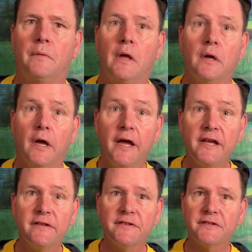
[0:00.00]
Hey,
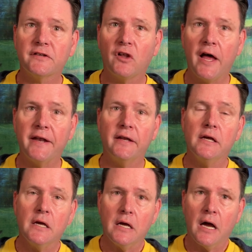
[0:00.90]
this is Glenn.
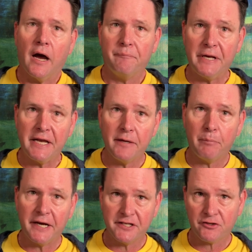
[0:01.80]
I've been hit by
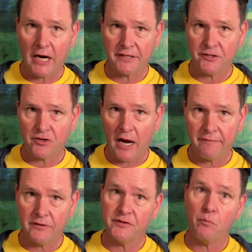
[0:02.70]
distracted
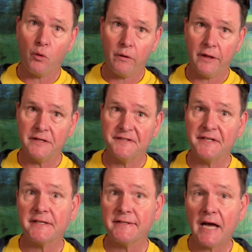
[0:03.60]
drivers more than
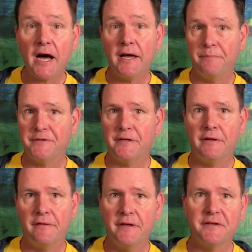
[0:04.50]
6 times, and
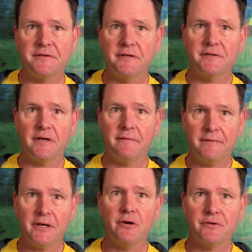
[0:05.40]
this is a
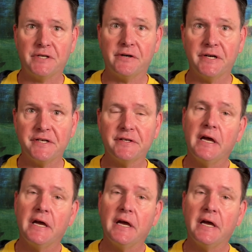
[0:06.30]
video series